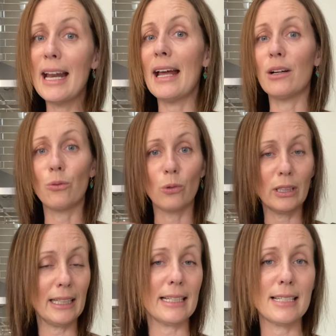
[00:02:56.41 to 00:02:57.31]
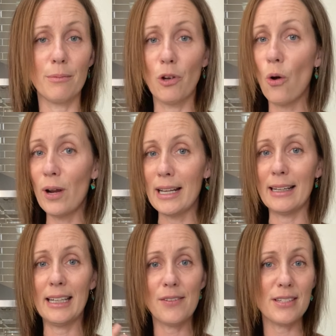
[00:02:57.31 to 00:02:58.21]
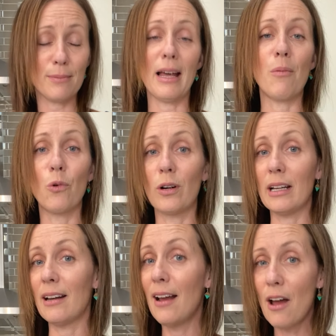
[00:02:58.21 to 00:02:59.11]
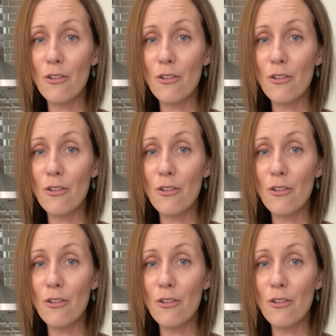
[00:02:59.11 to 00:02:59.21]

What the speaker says: and it really gets them going and it gives them that morning